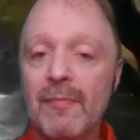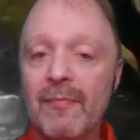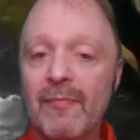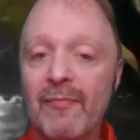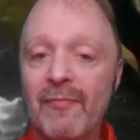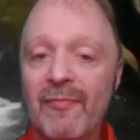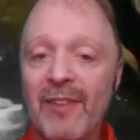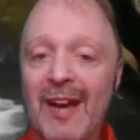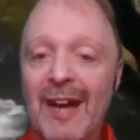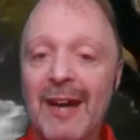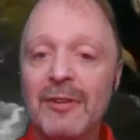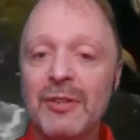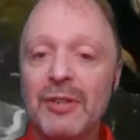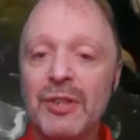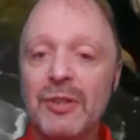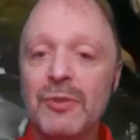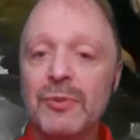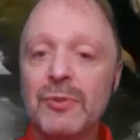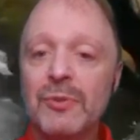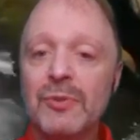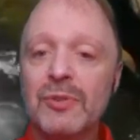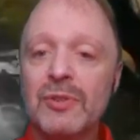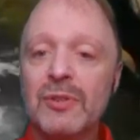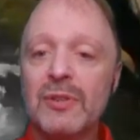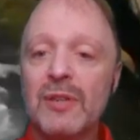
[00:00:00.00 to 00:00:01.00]

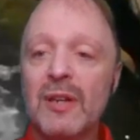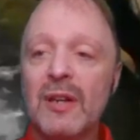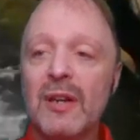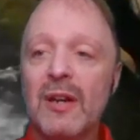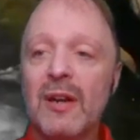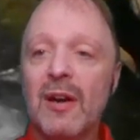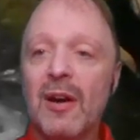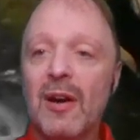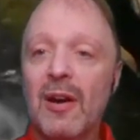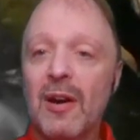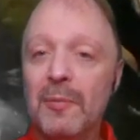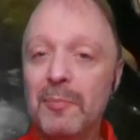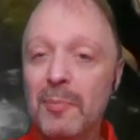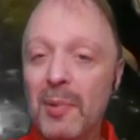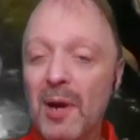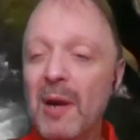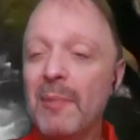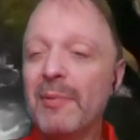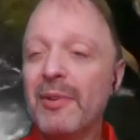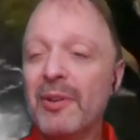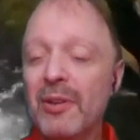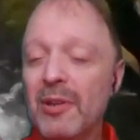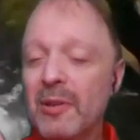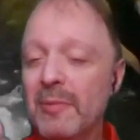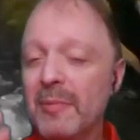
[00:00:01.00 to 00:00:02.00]
values are
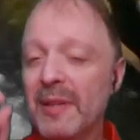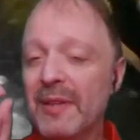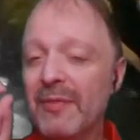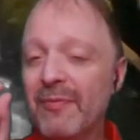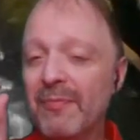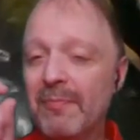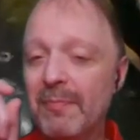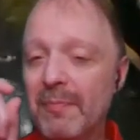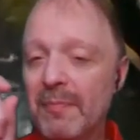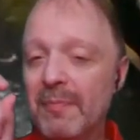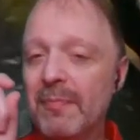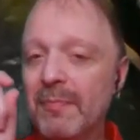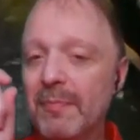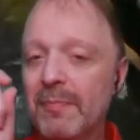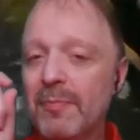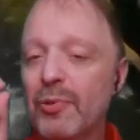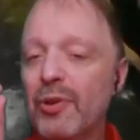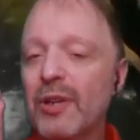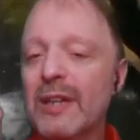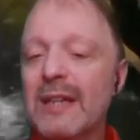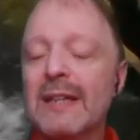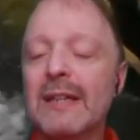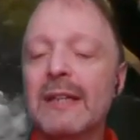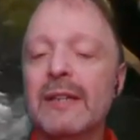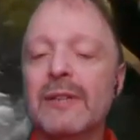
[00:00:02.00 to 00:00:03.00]
probably going to be
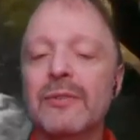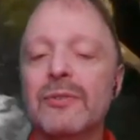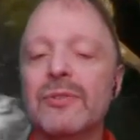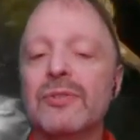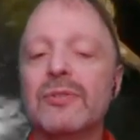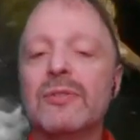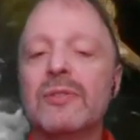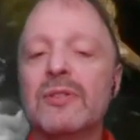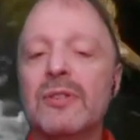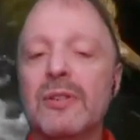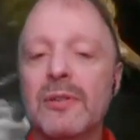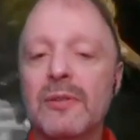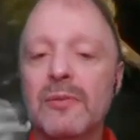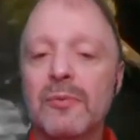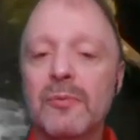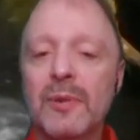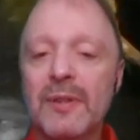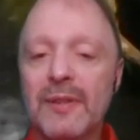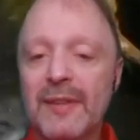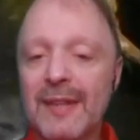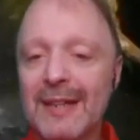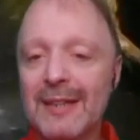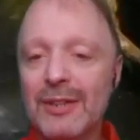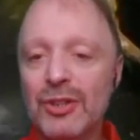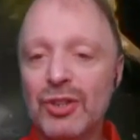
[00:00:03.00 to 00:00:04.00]
pretty close to
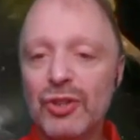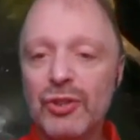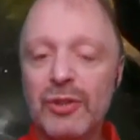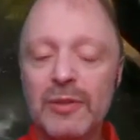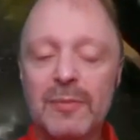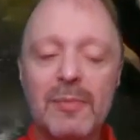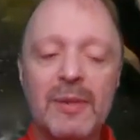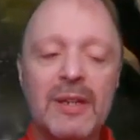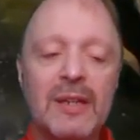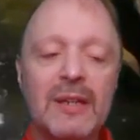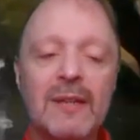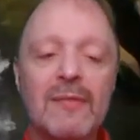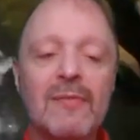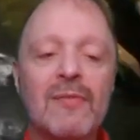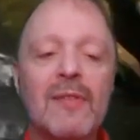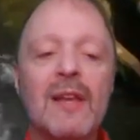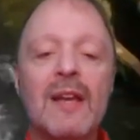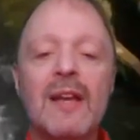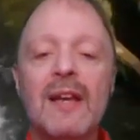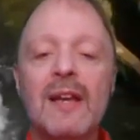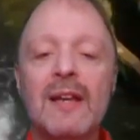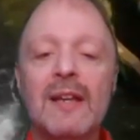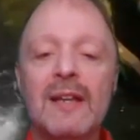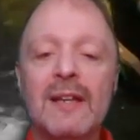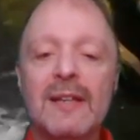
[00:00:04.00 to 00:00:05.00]
what they should be.
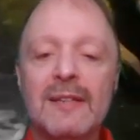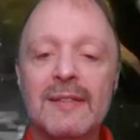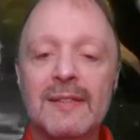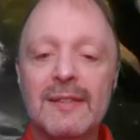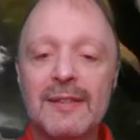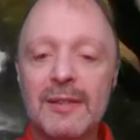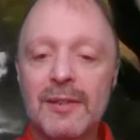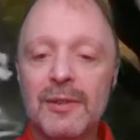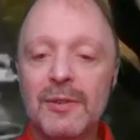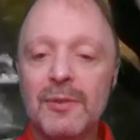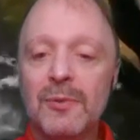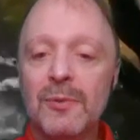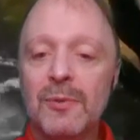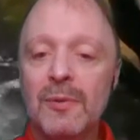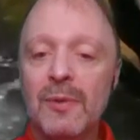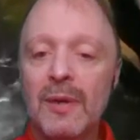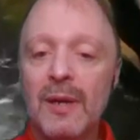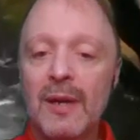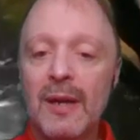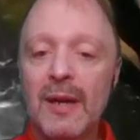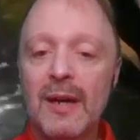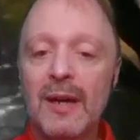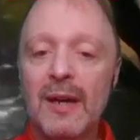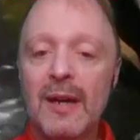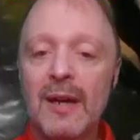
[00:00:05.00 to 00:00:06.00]
So
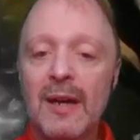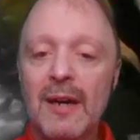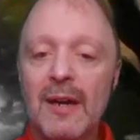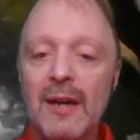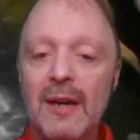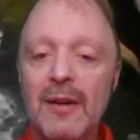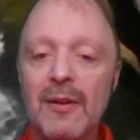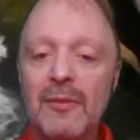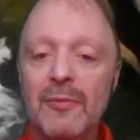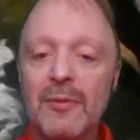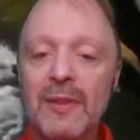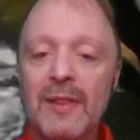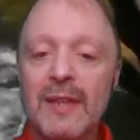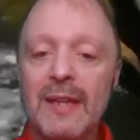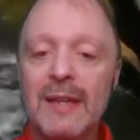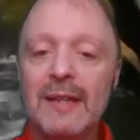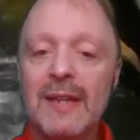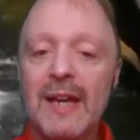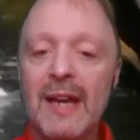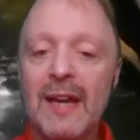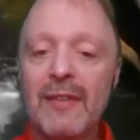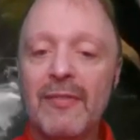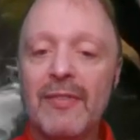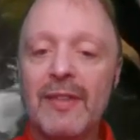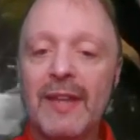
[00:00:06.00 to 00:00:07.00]
we then
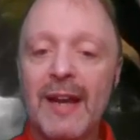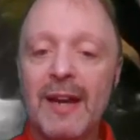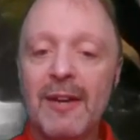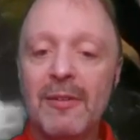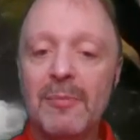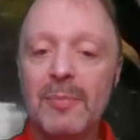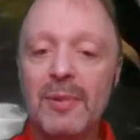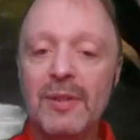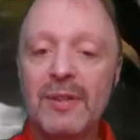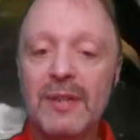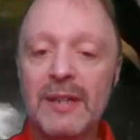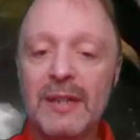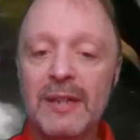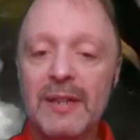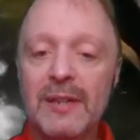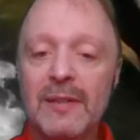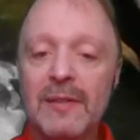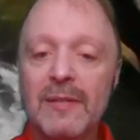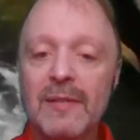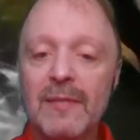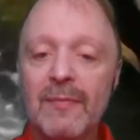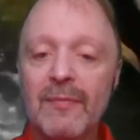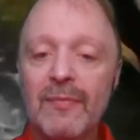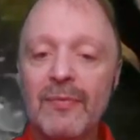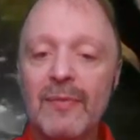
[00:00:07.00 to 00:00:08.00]
have the output
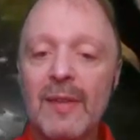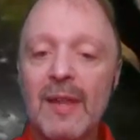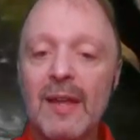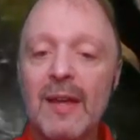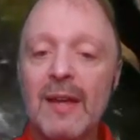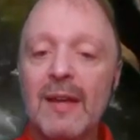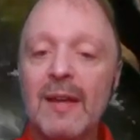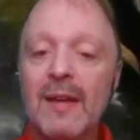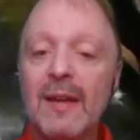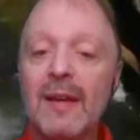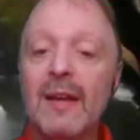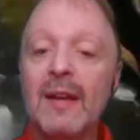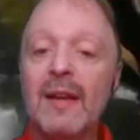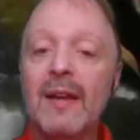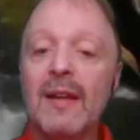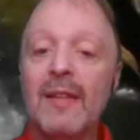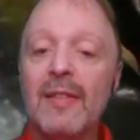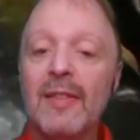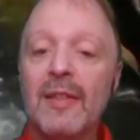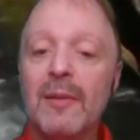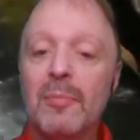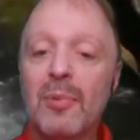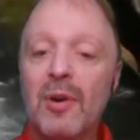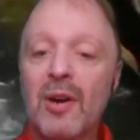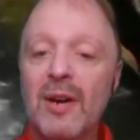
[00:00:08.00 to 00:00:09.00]
here.
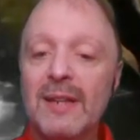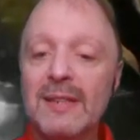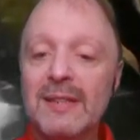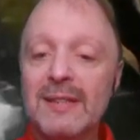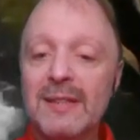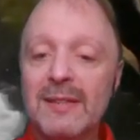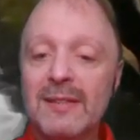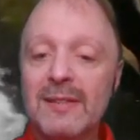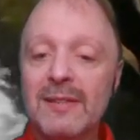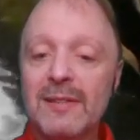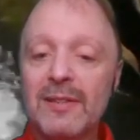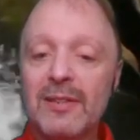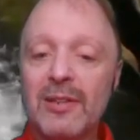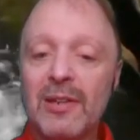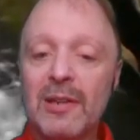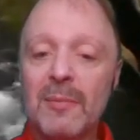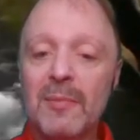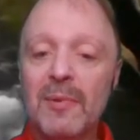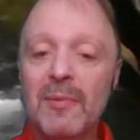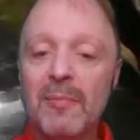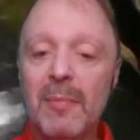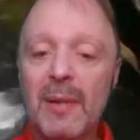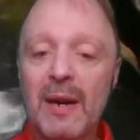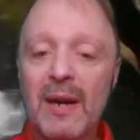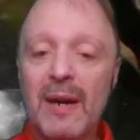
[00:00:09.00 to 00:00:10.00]
The price is
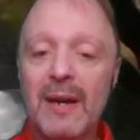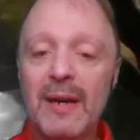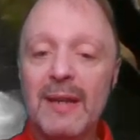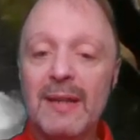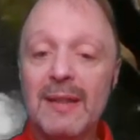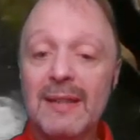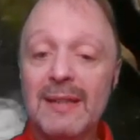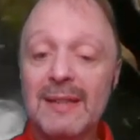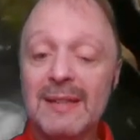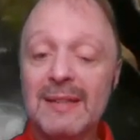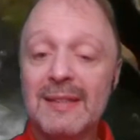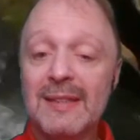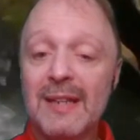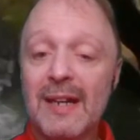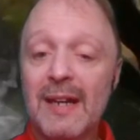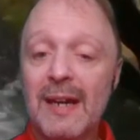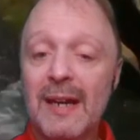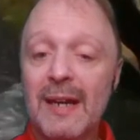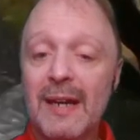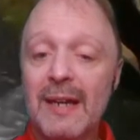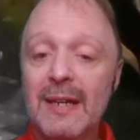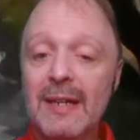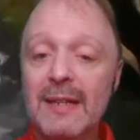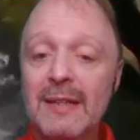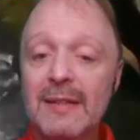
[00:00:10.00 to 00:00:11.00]
determined by the
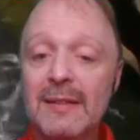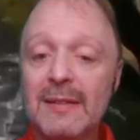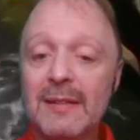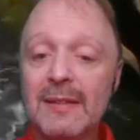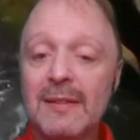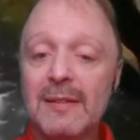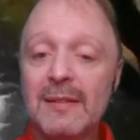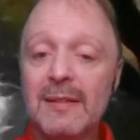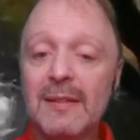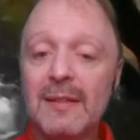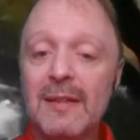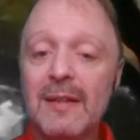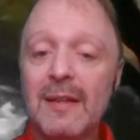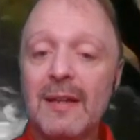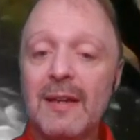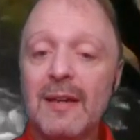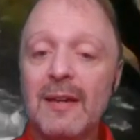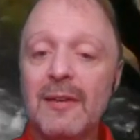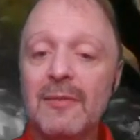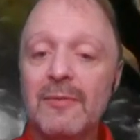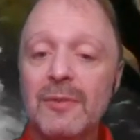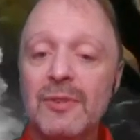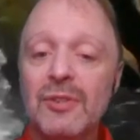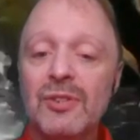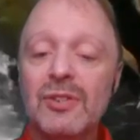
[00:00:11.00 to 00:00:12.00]
size,
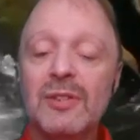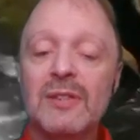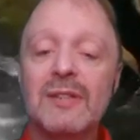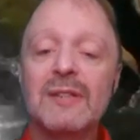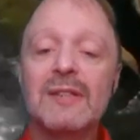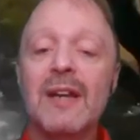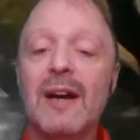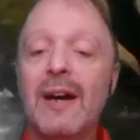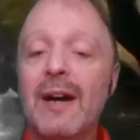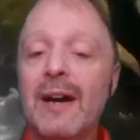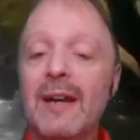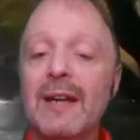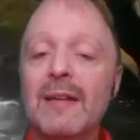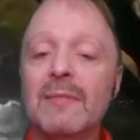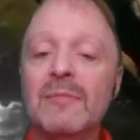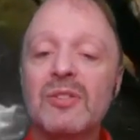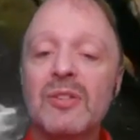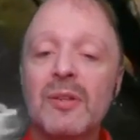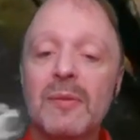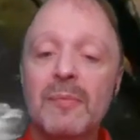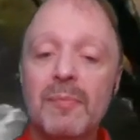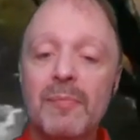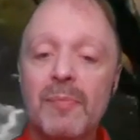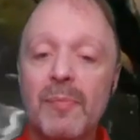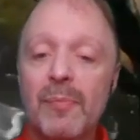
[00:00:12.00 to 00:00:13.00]
which
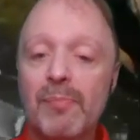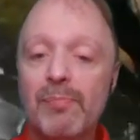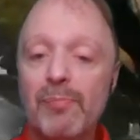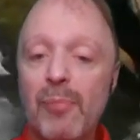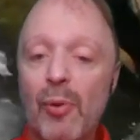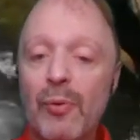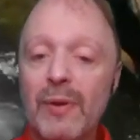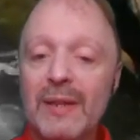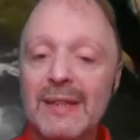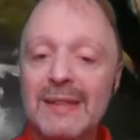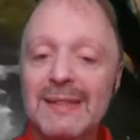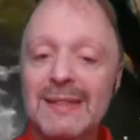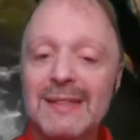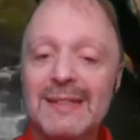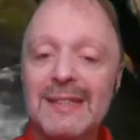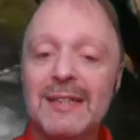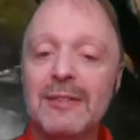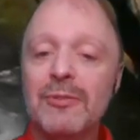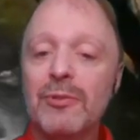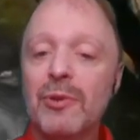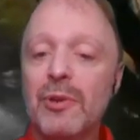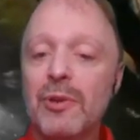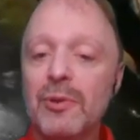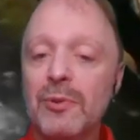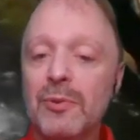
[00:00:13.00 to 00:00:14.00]
times
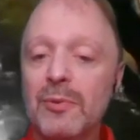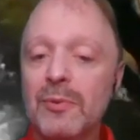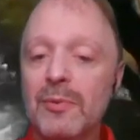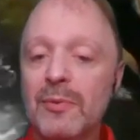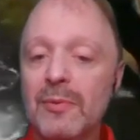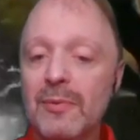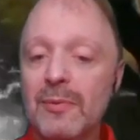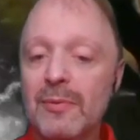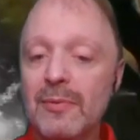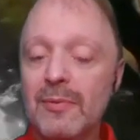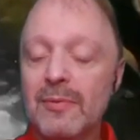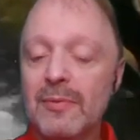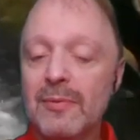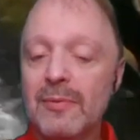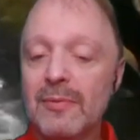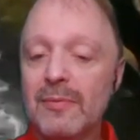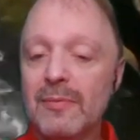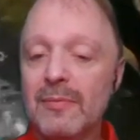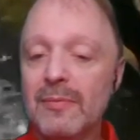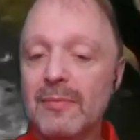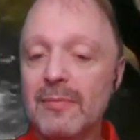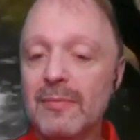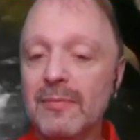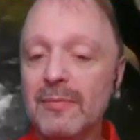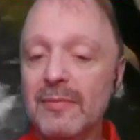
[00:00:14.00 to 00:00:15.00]

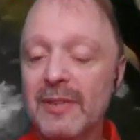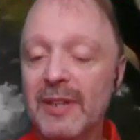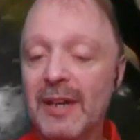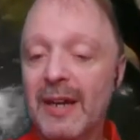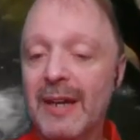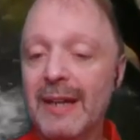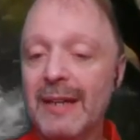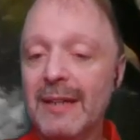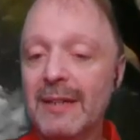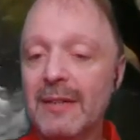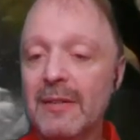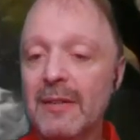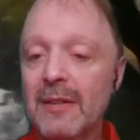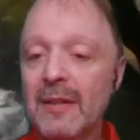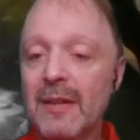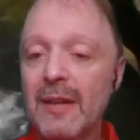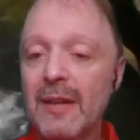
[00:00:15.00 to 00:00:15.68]
0.09.